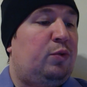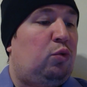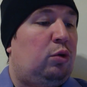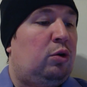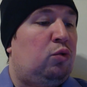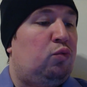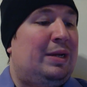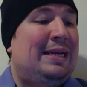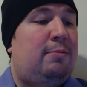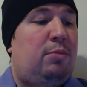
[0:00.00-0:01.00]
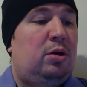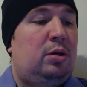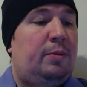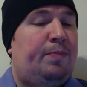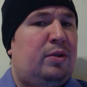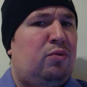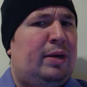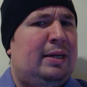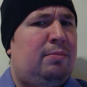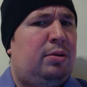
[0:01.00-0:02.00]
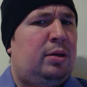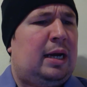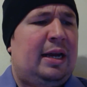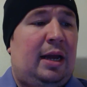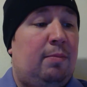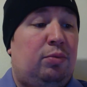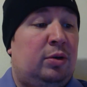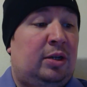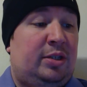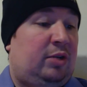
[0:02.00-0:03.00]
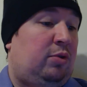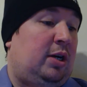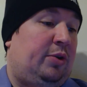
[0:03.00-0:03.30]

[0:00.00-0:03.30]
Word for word: or Rienberg, Rayenburg, I, am pronouncing that wrong.